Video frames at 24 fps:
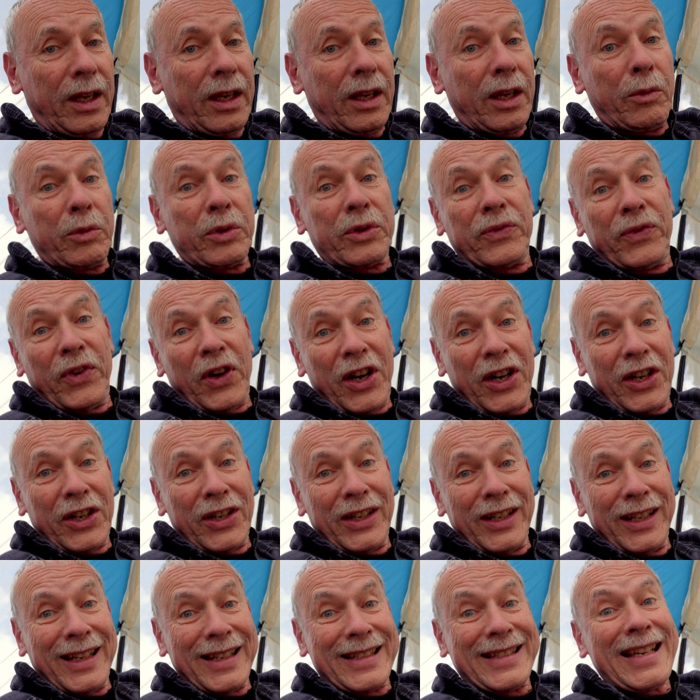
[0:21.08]
It was fun,
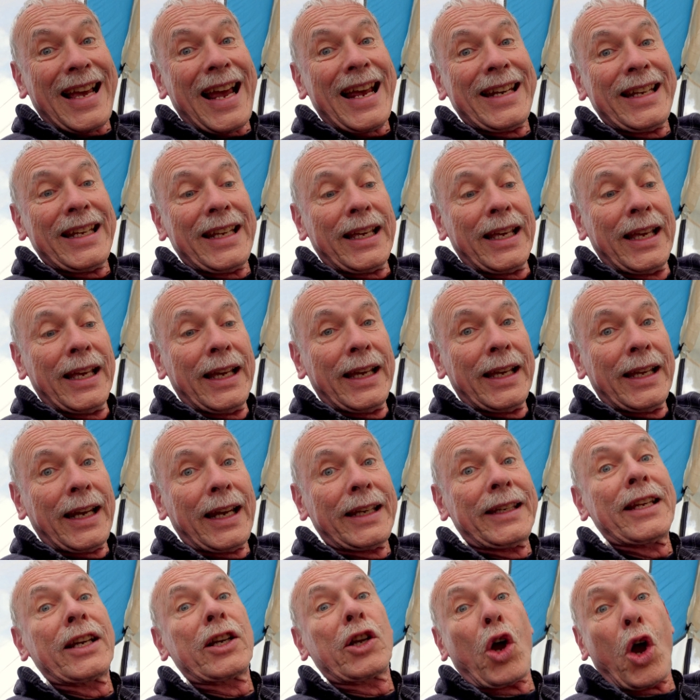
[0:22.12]
exciting, and
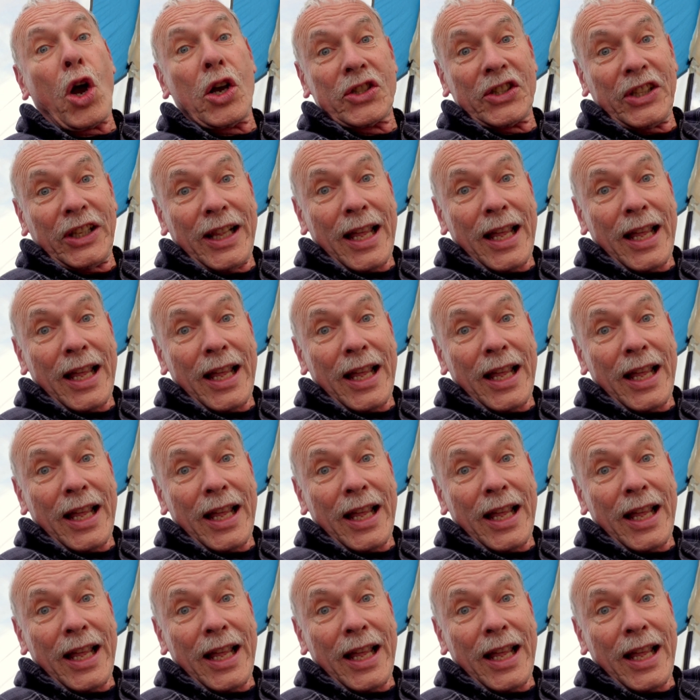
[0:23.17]
didn't cost a